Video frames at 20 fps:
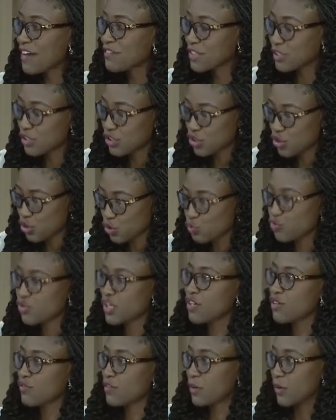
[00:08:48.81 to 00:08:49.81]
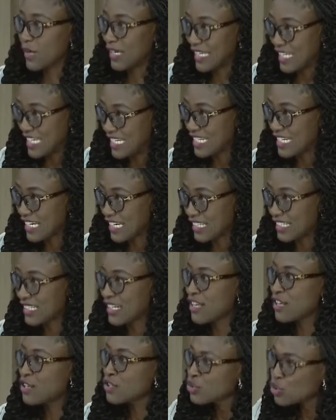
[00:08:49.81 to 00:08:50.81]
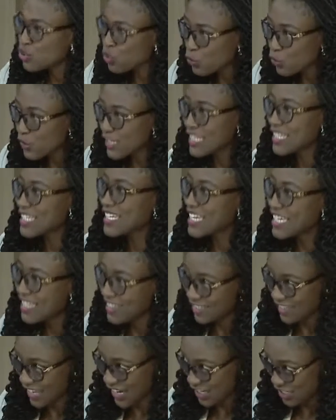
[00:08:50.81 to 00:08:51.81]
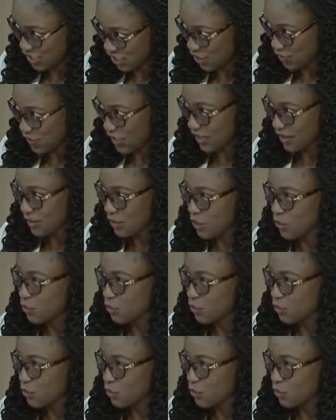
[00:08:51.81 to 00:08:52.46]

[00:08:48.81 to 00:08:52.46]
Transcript: the children of our leaders schooling in Nigeria?